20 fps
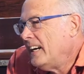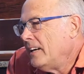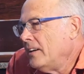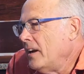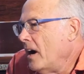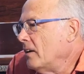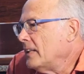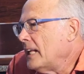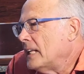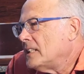
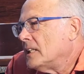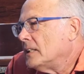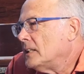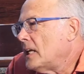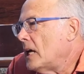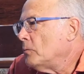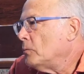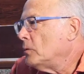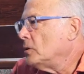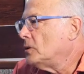No, that's
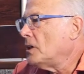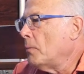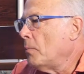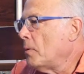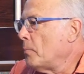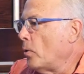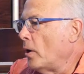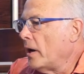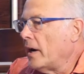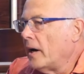that,
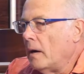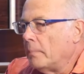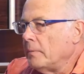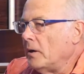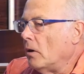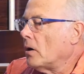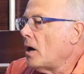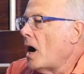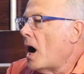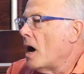someone brought it up. You
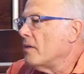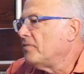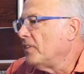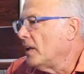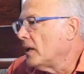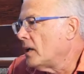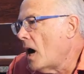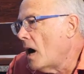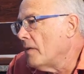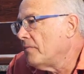know,
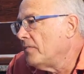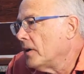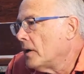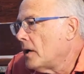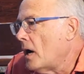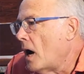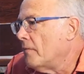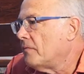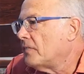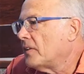conflict, conflict,
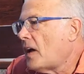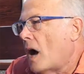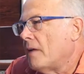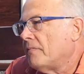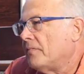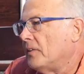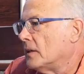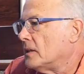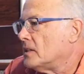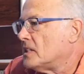conflict.
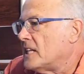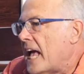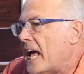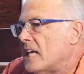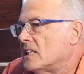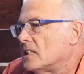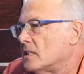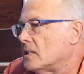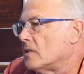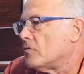Conflict is the
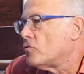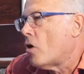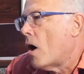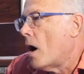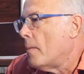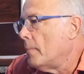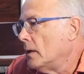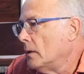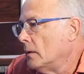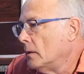essence of
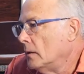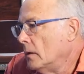drama.